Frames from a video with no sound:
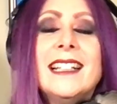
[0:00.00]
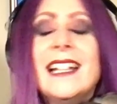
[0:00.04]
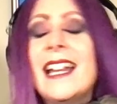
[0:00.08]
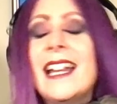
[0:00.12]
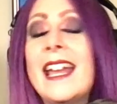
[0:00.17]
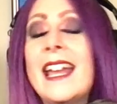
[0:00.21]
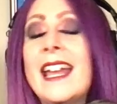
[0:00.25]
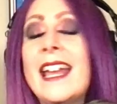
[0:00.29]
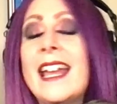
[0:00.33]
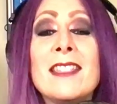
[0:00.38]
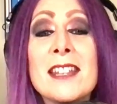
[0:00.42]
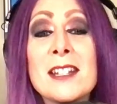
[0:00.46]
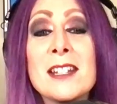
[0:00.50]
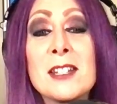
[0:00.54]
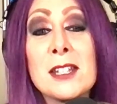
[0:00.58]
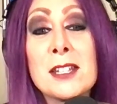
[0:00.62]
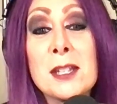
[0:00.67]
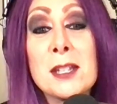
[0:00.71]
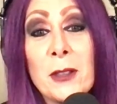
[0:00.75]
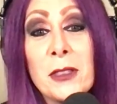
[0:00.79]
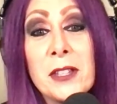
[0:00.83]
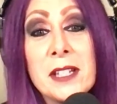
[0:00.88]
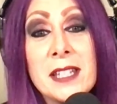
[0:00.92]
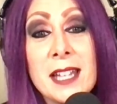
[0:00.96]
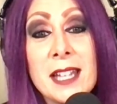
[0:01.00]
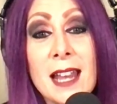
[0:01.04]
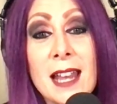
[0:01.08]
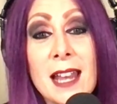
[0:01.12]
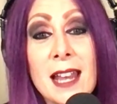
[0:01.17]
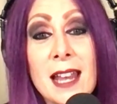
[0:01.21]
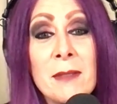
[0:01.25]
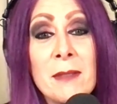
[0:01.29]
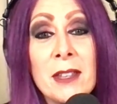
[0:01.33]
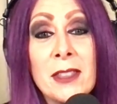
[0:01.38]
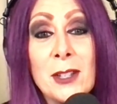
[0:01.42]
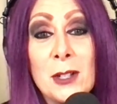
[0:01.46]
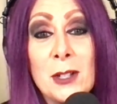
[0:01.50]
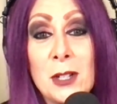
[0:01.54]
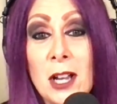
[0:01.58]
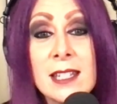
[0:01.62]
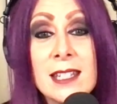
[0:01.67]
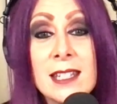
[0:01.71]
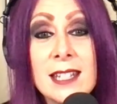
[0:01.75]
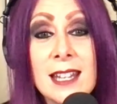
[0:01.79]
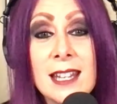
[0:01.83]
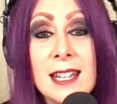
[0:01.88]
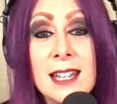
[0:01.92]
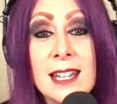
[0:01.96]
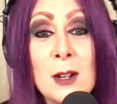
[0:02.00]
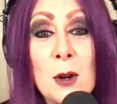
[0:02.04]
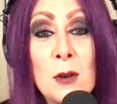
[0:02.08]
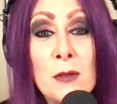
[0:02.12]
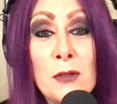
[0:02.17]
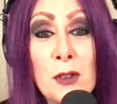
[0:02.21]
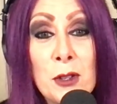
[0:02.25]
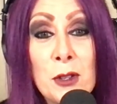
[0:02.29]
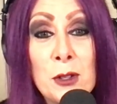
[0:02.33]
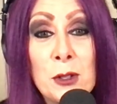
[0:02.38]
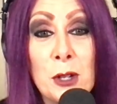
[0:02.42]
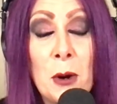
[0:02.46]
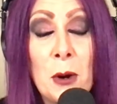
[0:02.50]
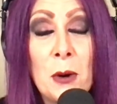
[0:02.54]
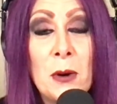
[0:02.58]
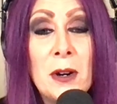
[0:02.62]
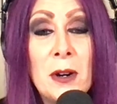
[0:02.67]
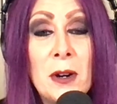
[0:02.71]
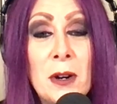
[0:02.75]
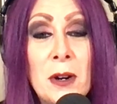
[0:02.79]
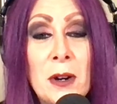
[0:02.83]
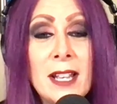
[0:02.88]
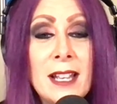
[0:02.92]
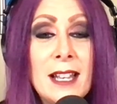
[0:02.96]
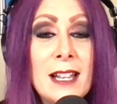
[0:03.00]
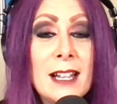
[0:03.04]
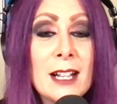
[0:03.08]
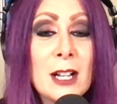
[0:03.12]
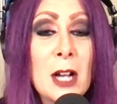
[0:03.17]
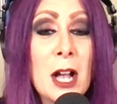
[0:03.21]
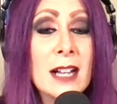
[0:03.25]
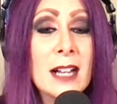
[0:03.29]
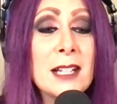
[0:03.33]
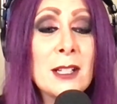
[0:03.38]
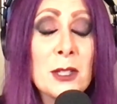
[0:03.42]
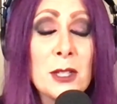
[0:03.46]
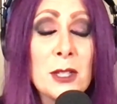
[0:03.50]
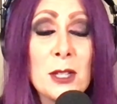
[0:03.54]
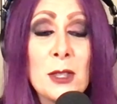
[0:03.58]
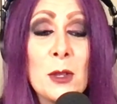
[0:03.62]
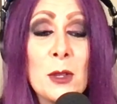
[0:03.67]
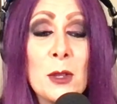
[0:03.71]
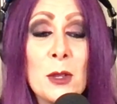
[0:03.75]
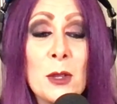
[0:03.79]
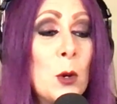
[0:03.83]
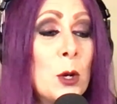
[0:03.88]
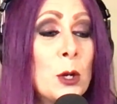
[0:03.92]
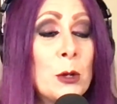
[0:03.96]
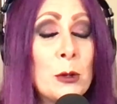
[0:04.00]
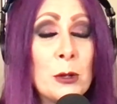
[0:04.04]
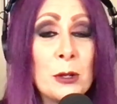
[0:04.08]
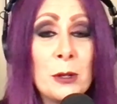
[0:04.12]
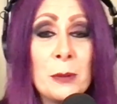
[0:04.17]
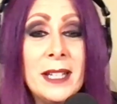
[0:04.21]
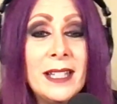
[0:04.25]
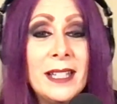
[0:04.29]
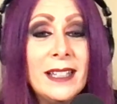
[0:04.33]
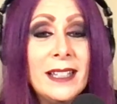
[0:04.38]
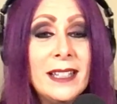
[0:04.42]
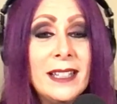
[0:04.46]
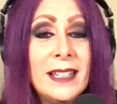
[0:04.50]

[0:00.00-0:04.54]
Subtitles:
And this is about the time that the dogs take over the show. Cocktails in the War Room.